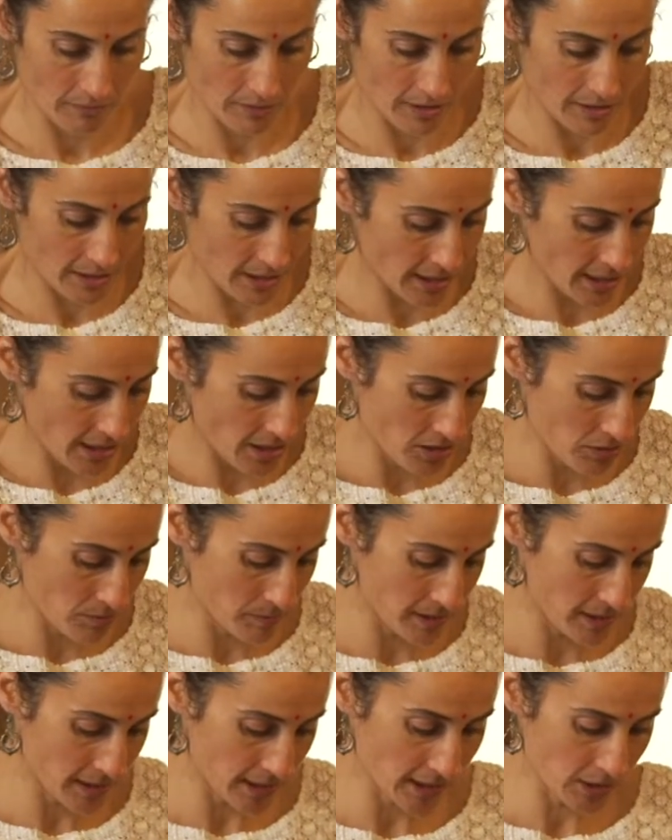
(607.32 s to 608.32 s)
Then garam
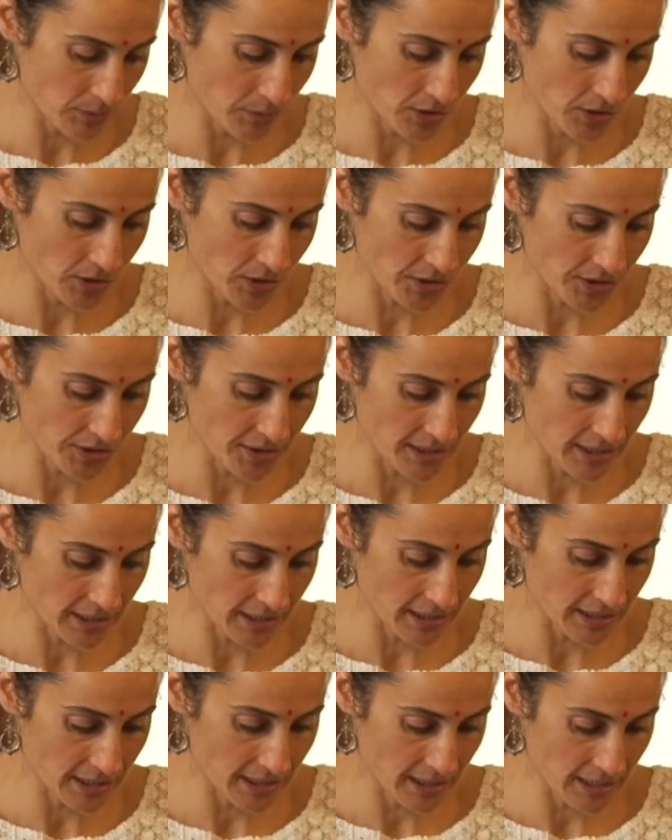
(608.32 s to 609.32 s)
masala, which goes in at
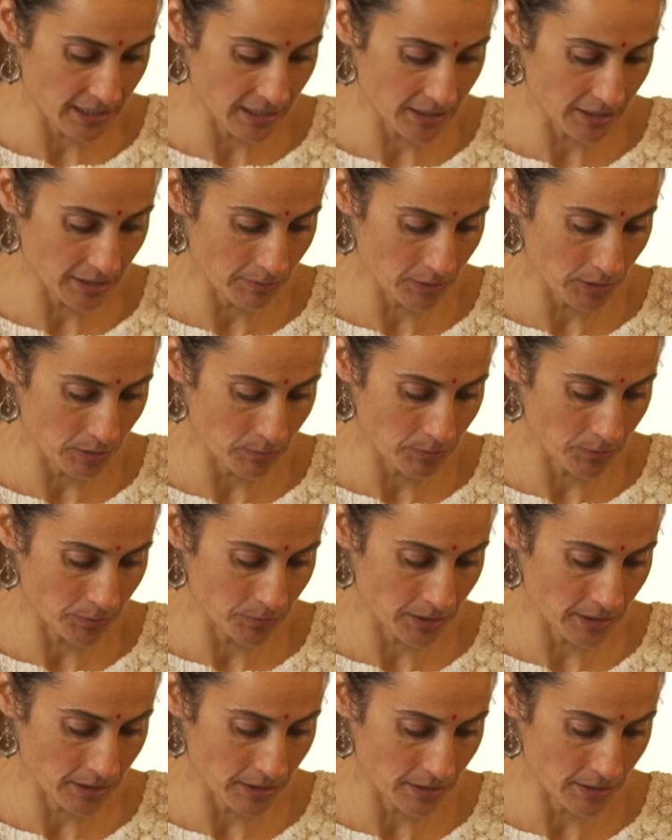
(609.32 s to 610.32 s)
the end. I'm going to put
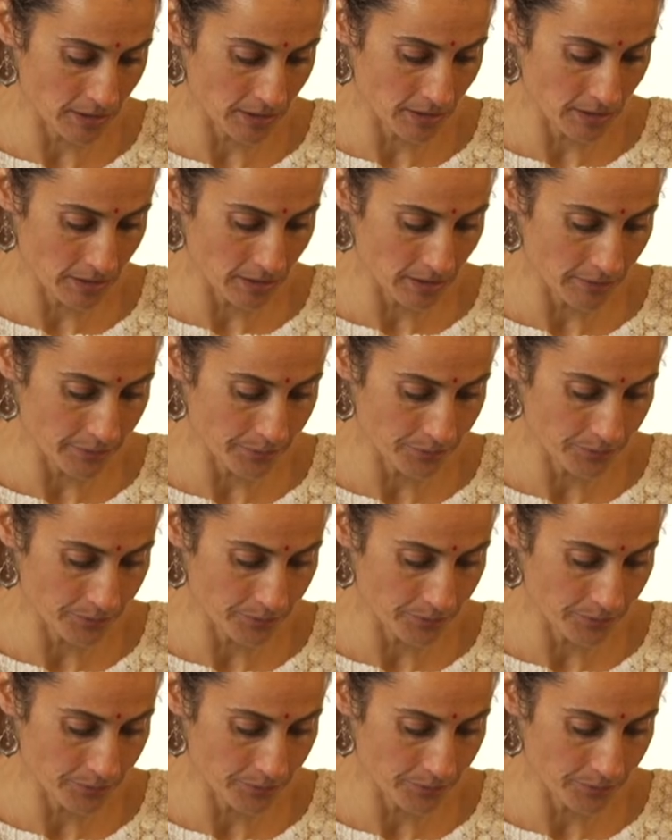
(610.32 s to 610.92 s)
a